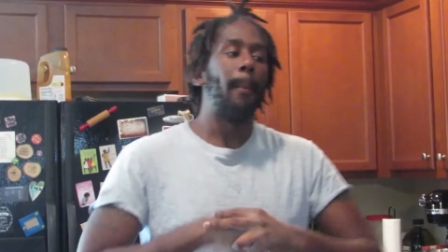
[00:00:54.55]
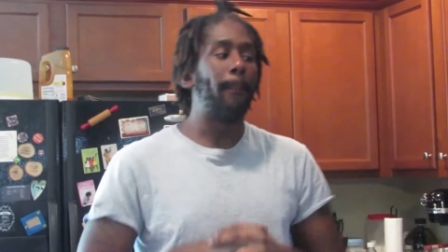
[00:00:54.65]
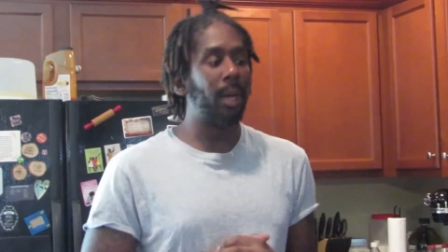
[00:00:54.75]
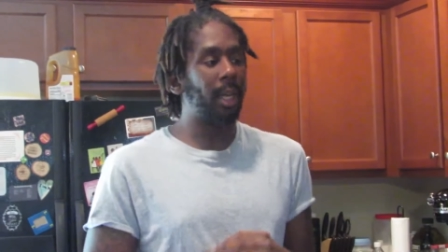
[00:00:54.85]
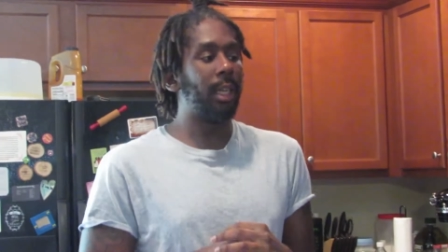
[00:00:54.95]

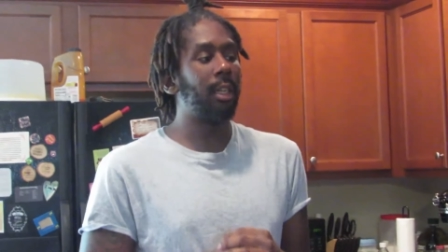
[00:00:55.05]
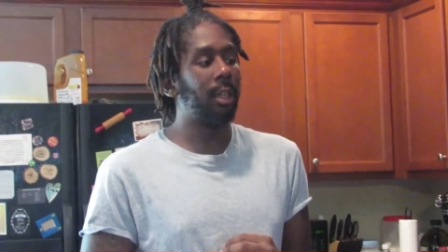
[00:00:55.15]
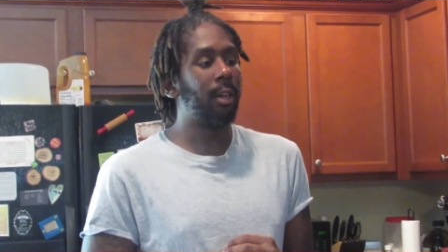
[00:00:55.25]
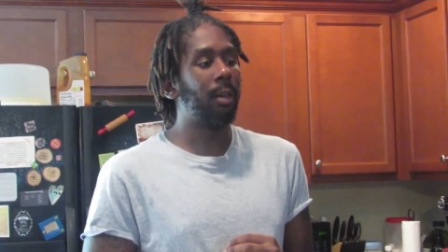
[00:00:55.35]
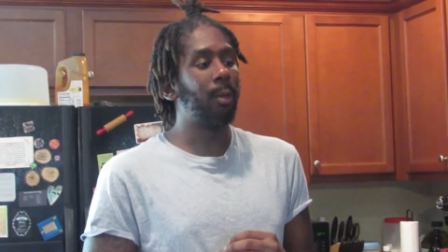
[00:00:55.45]
But you
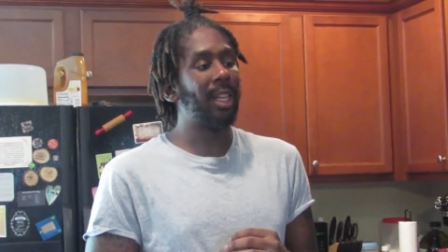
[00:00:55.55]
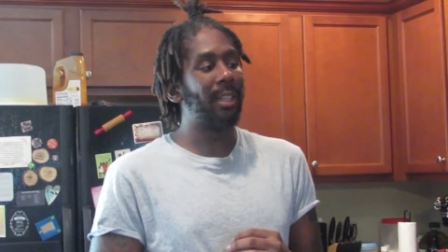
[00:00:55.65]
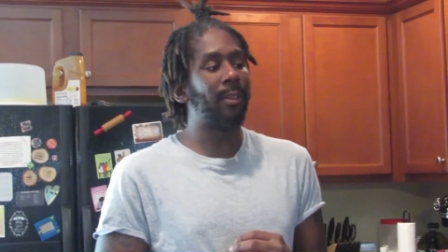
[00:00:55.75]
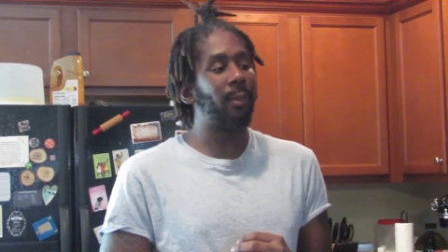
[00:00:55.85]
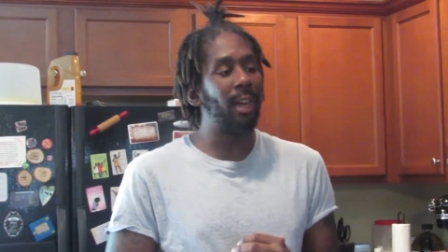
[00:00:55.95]
know,
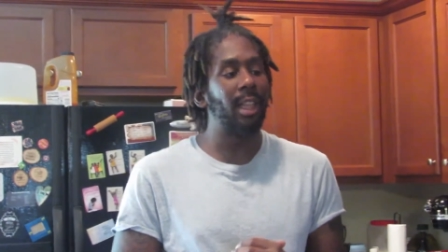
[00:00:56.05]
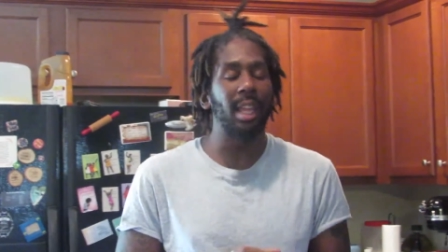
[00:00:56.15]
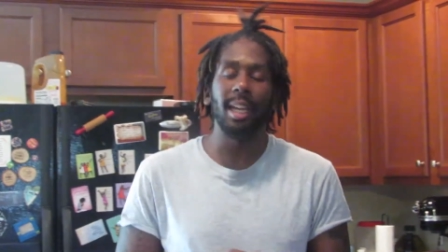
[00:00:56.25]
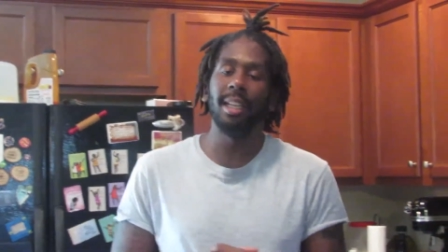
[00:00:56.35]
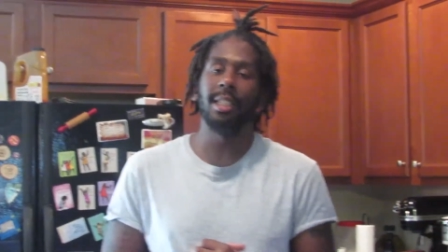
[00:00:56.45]
this funny
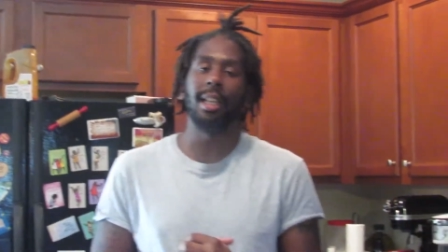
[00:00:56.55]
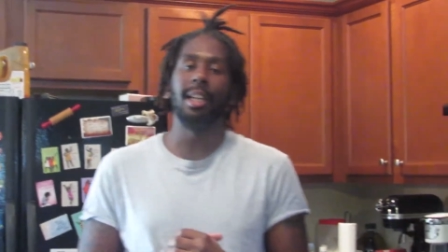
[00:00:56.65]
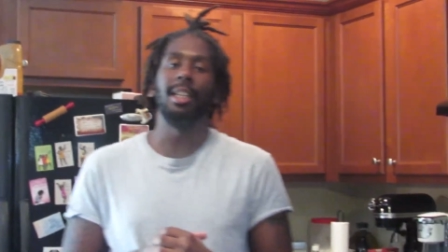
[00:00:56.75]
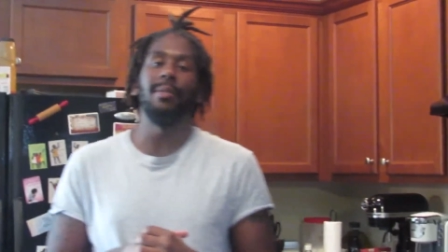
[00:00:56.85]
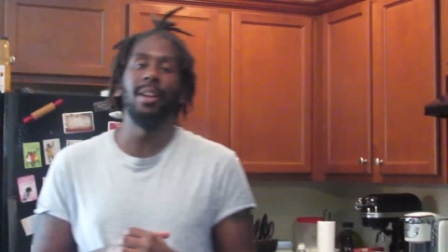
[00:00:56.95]
thing is, like,
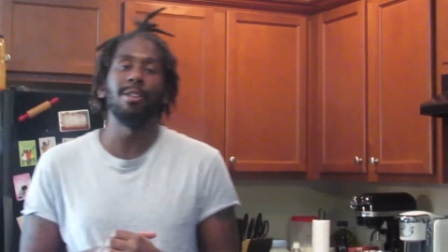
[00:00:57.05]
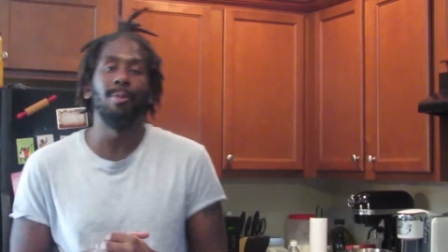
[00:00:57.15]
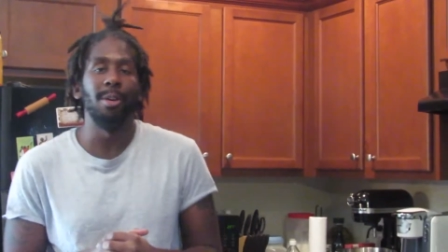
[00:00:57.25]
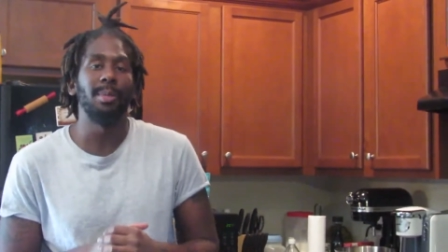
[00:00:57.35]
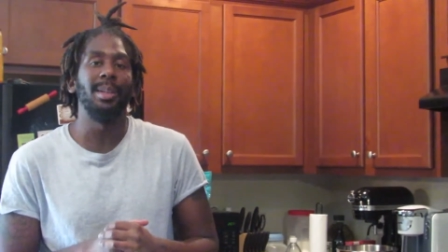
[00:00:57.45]
this video is
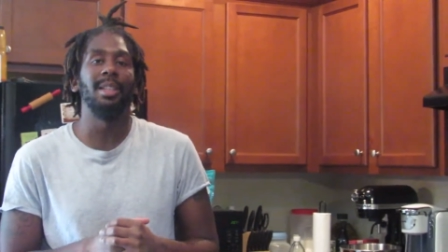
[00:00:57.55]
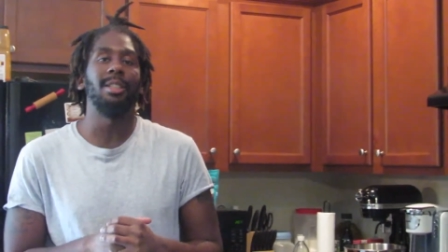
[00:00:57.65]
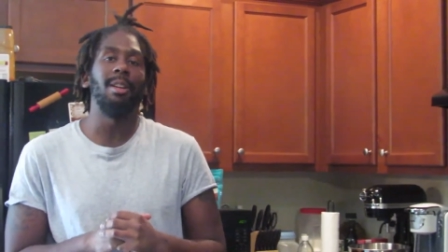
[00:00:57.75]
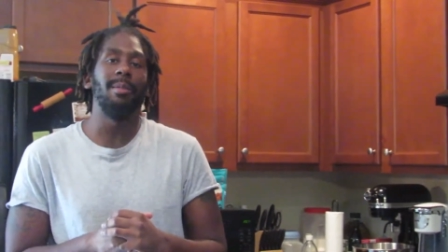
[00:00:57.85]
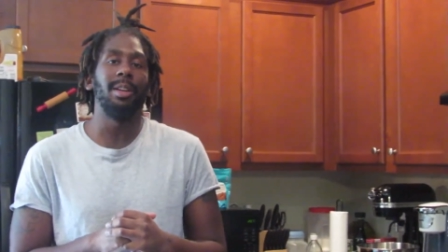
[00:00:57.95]
supposed to be a
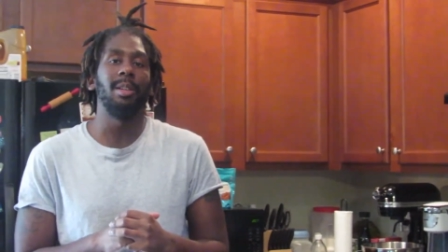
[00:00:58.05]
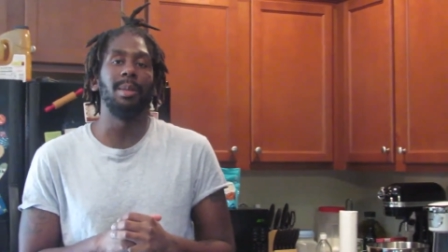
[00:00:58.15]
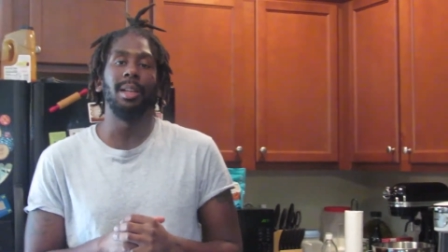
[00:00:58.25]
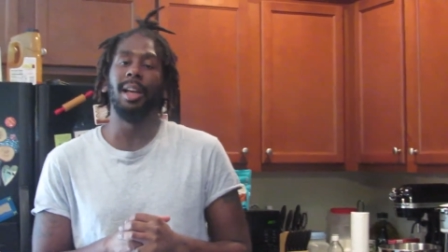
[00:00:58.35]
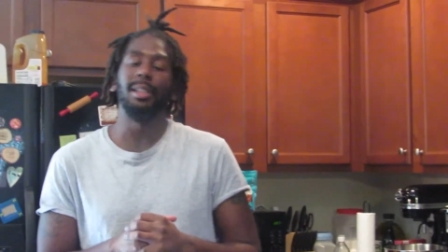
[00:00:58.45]
dessert video,
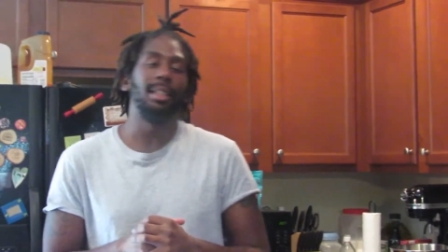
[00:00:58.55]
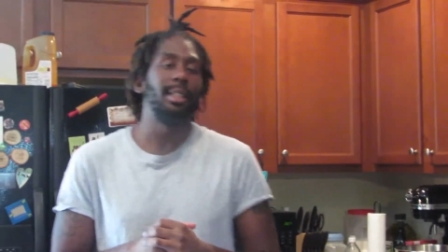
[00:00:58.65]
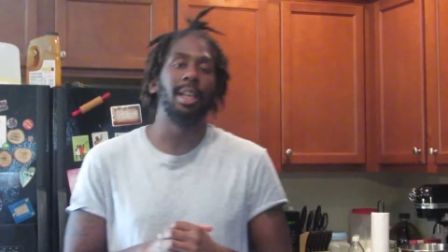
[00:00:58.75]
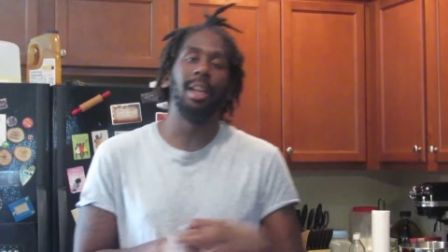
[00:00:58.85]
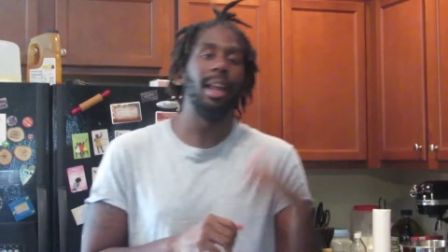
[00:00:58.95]
but like I
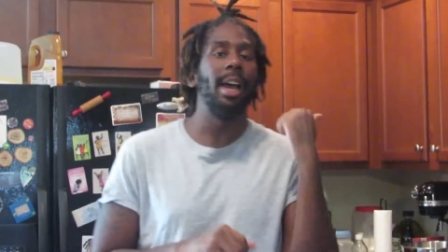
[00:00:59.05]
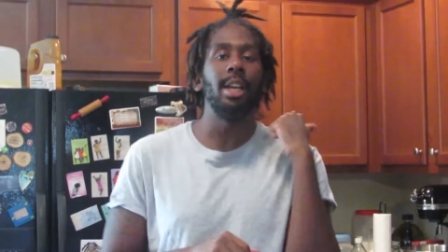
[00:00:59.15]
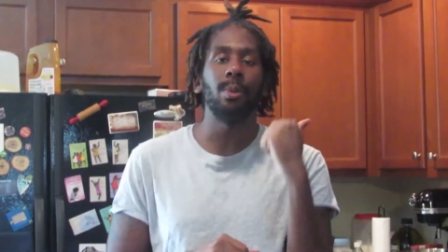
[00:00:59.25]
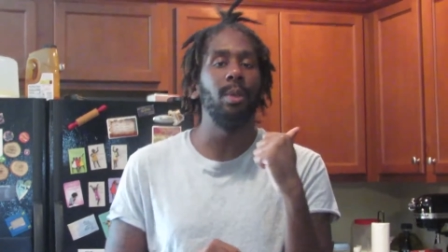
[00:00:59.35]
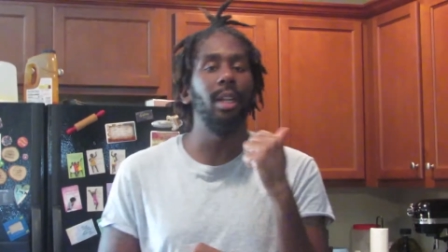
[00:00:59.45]
said in the
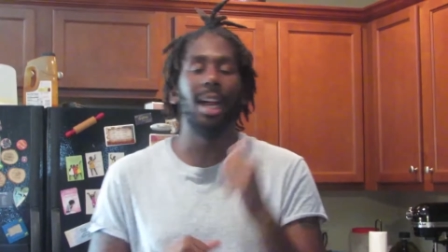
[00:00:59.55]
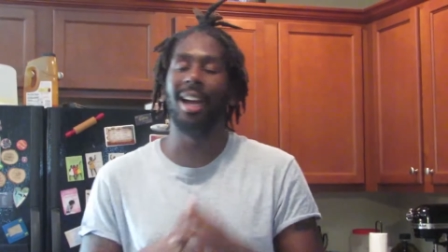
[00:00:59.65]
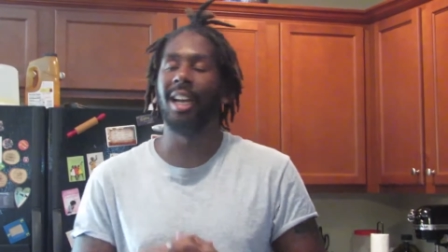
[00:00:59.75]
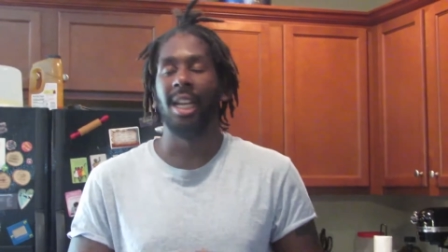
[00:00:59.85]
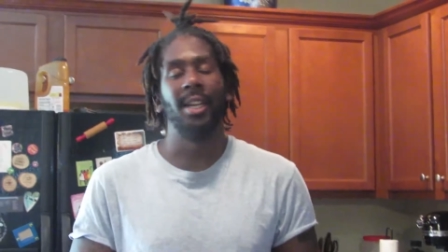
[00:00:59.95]
last one, like,